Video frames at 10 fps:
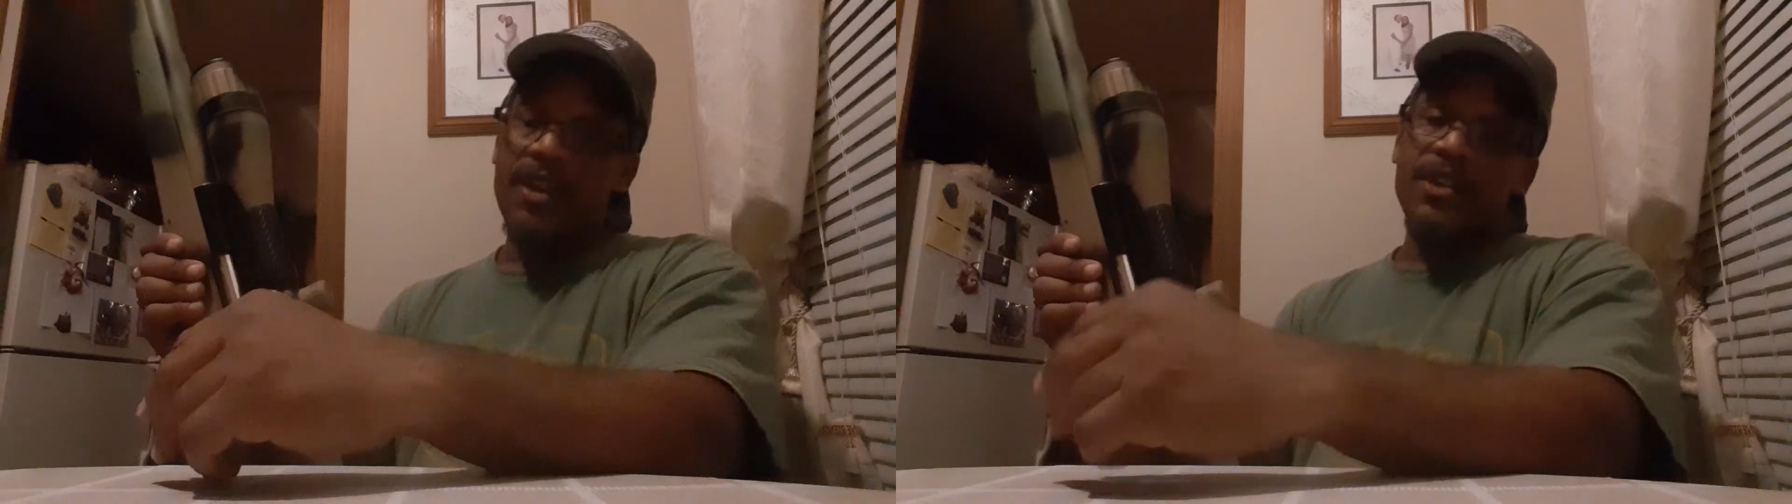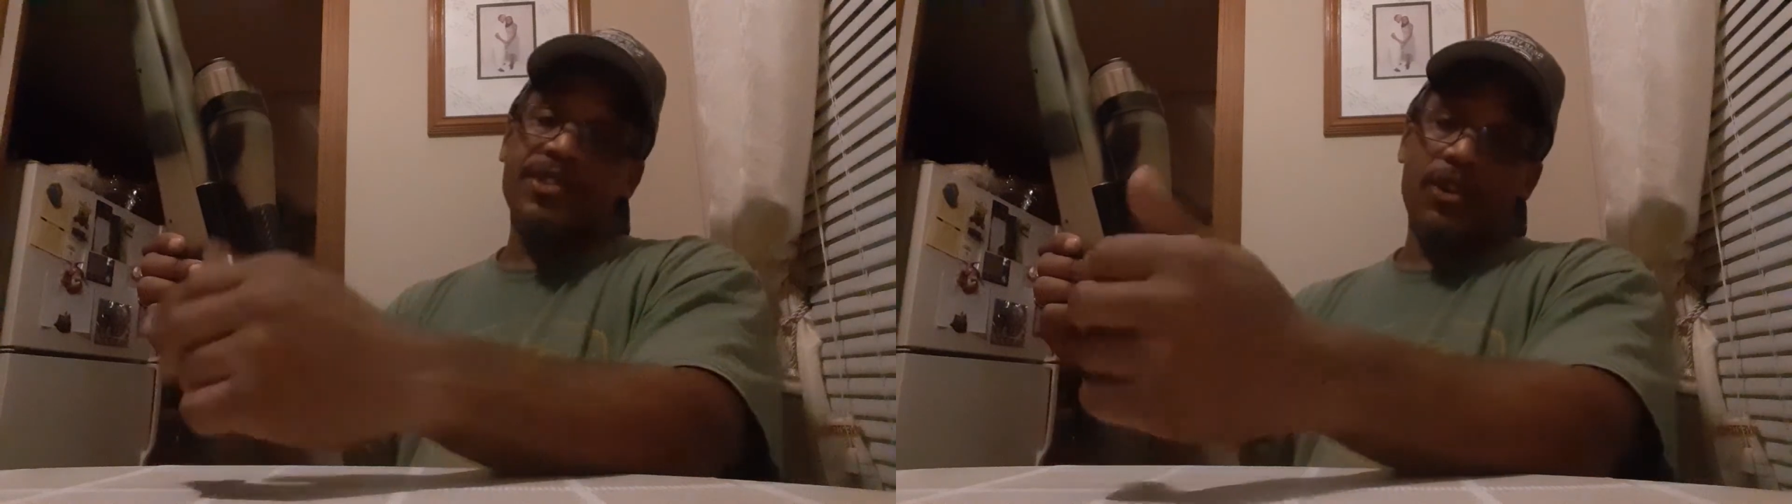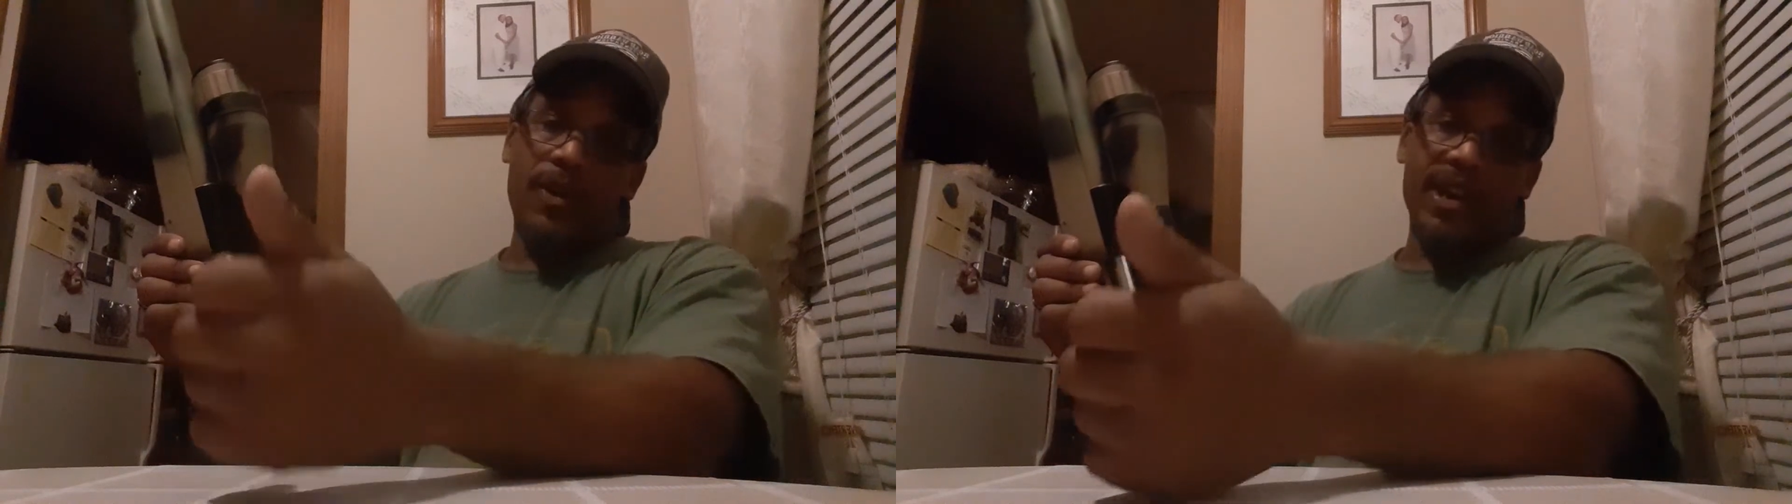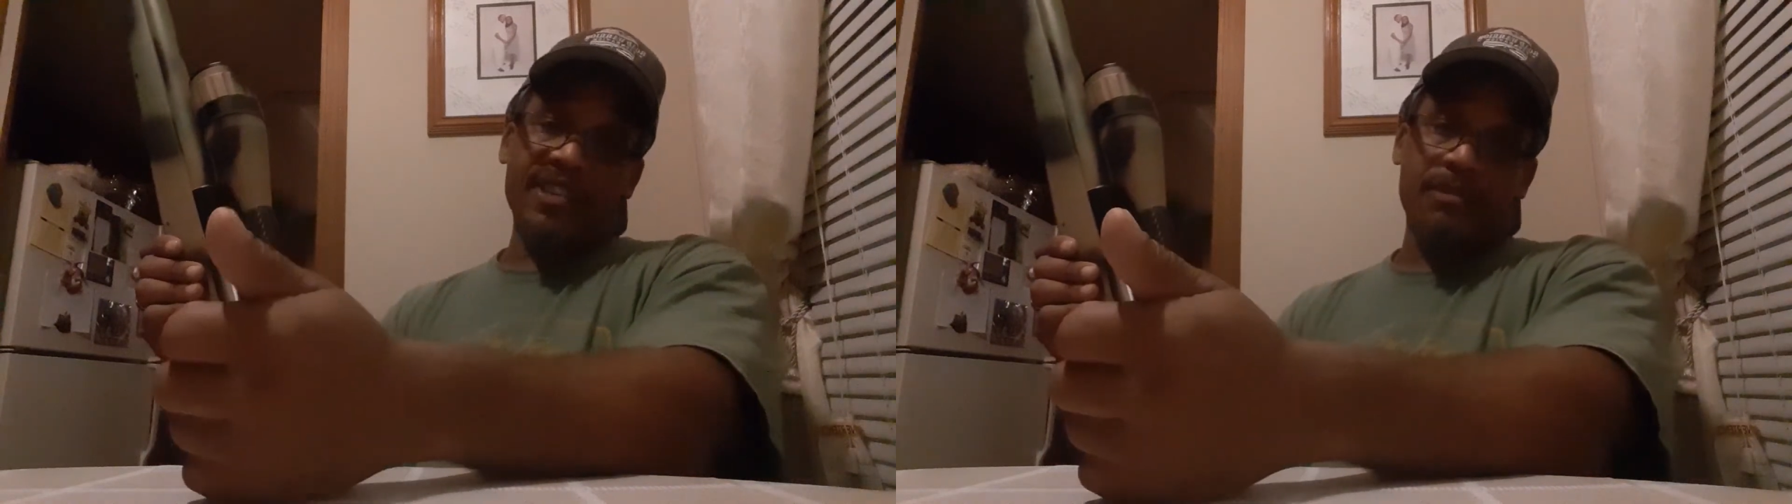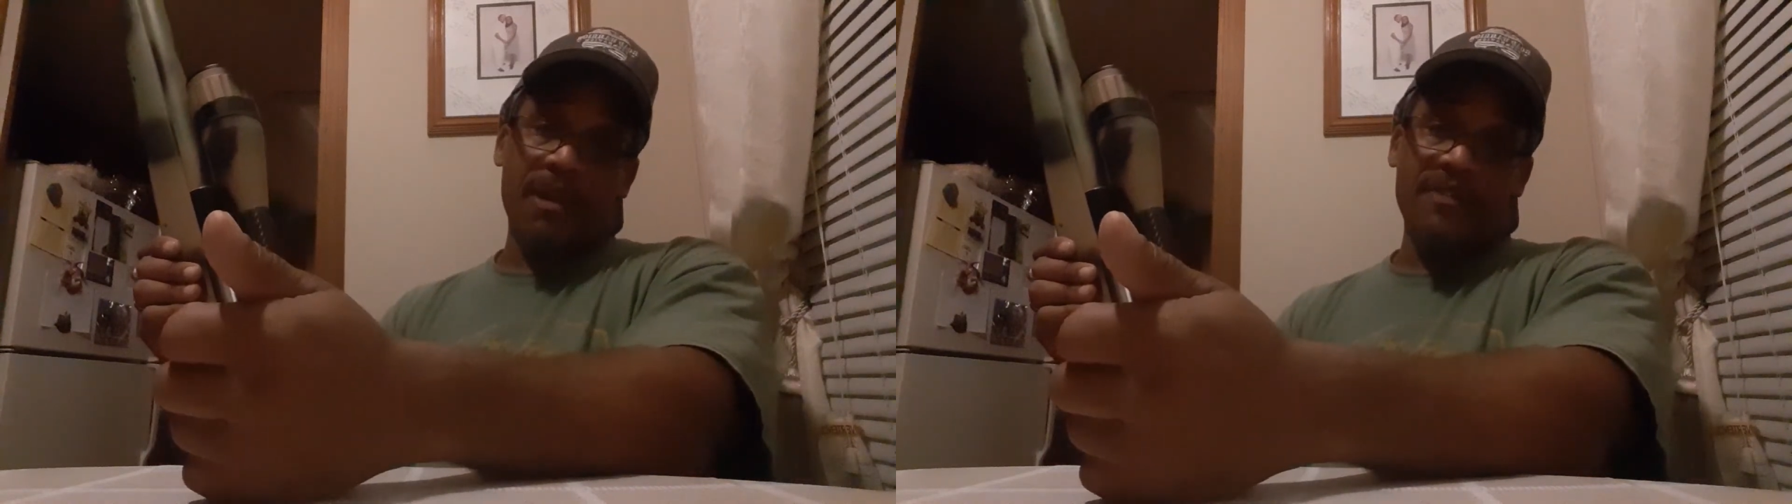So I got
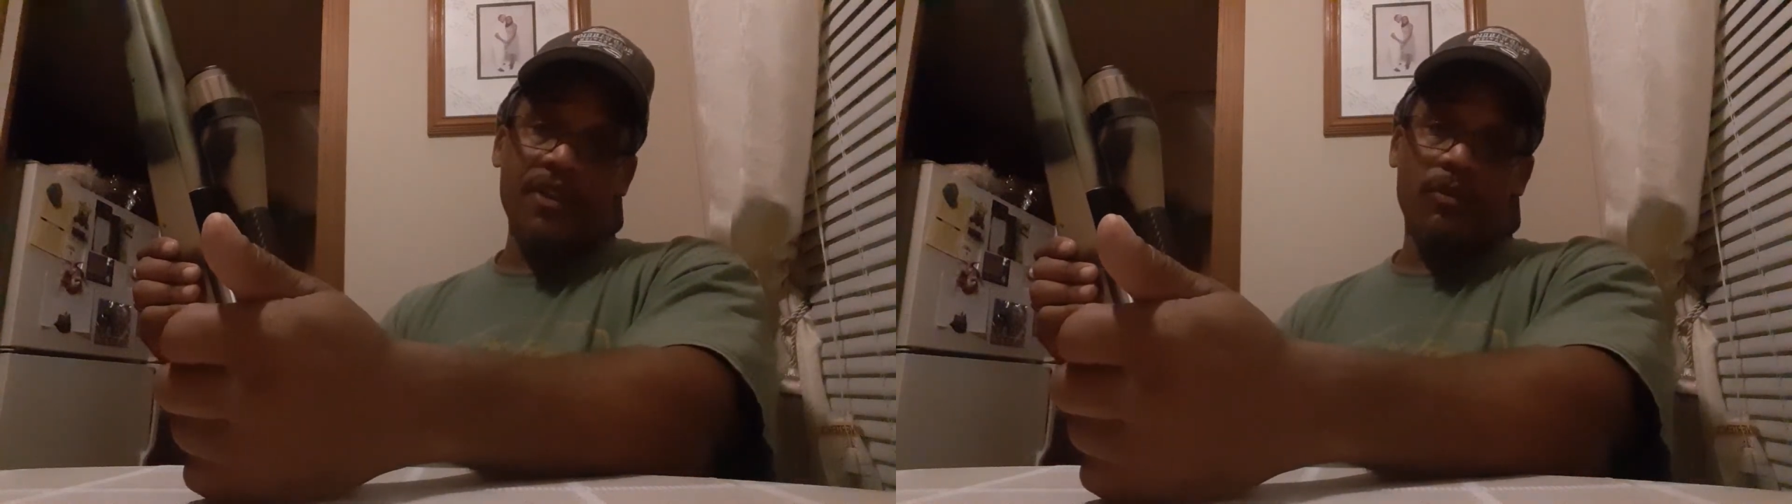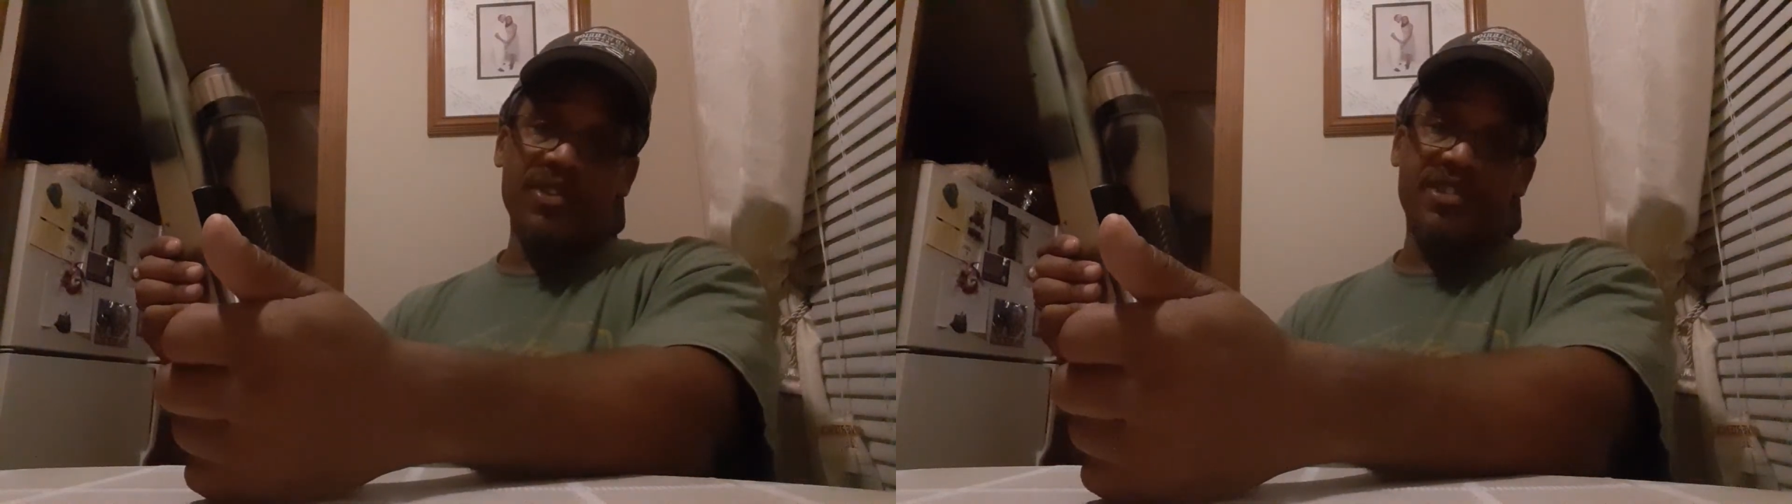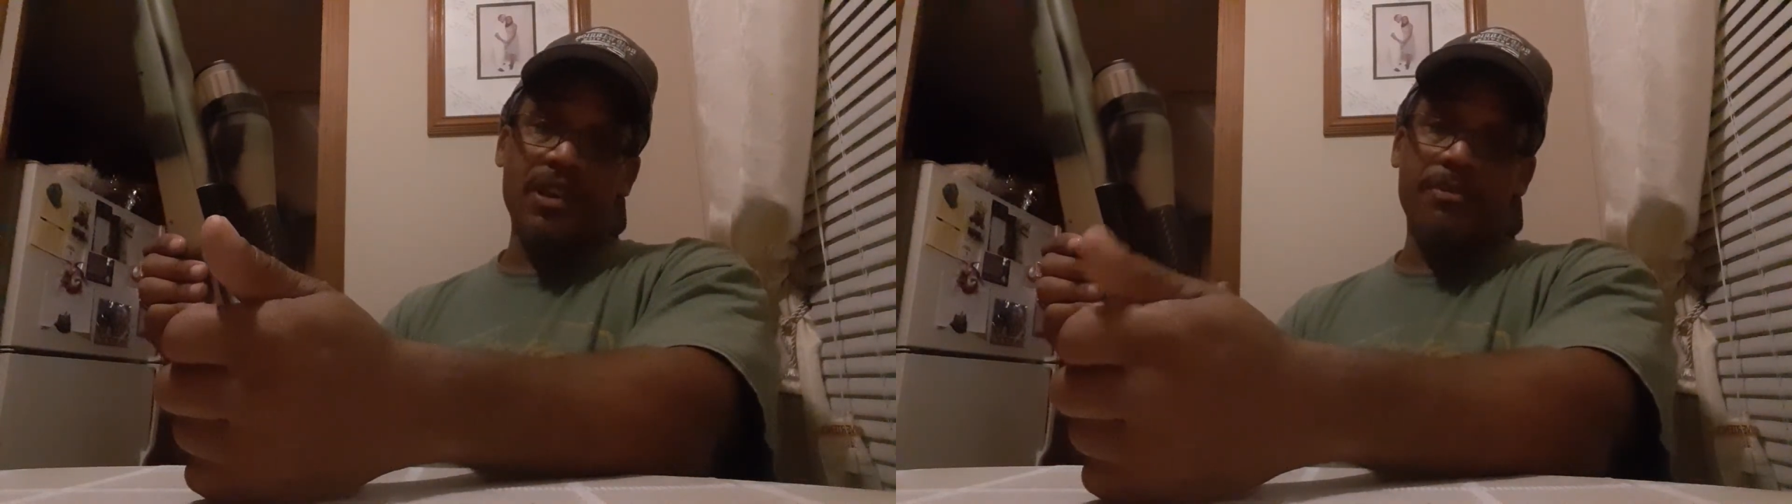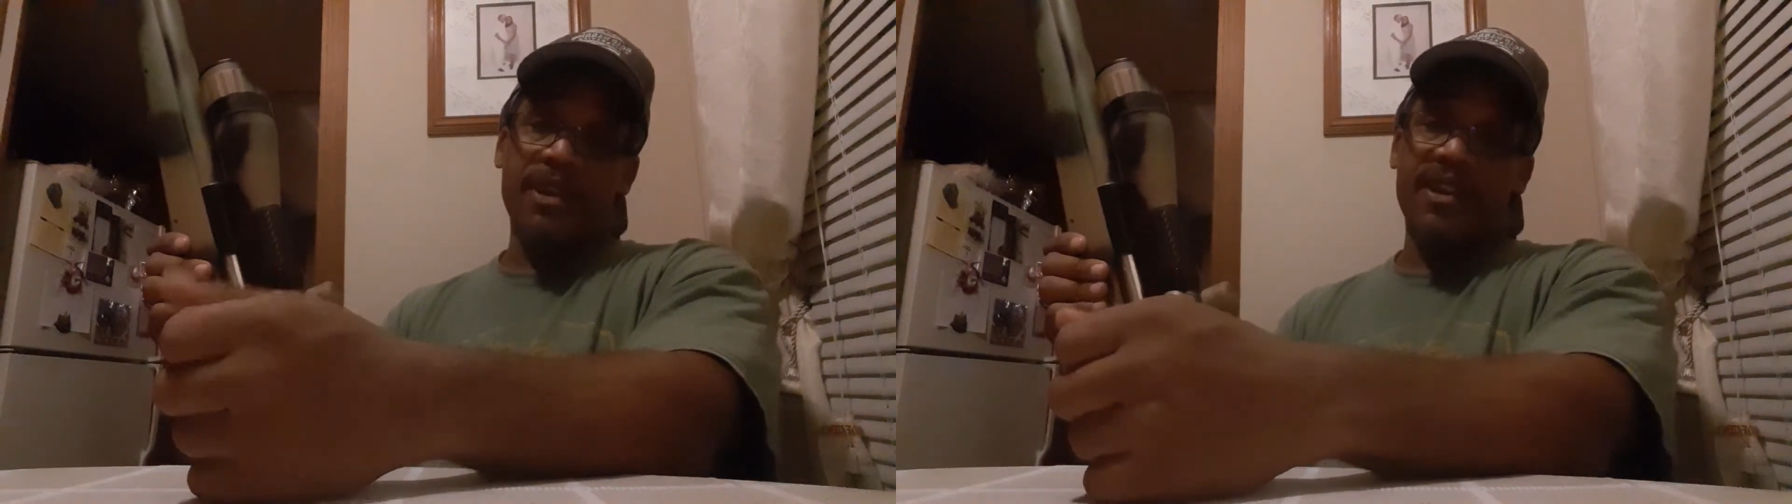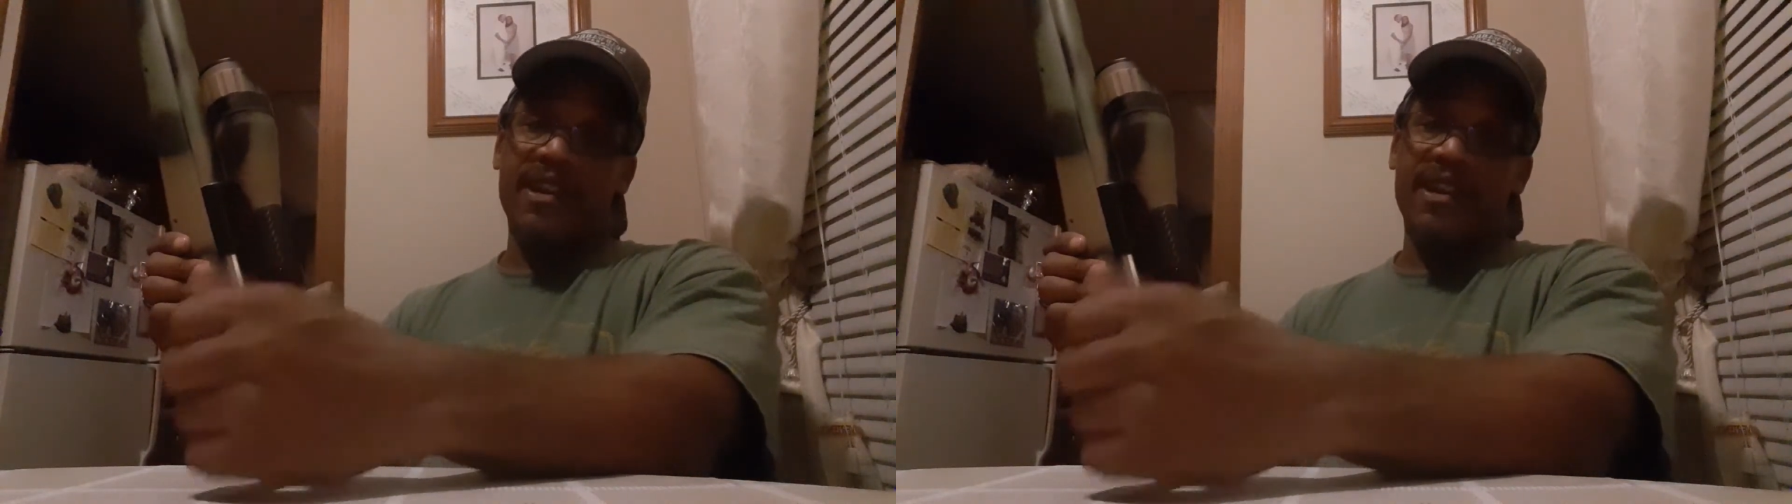some heavier ones coming in.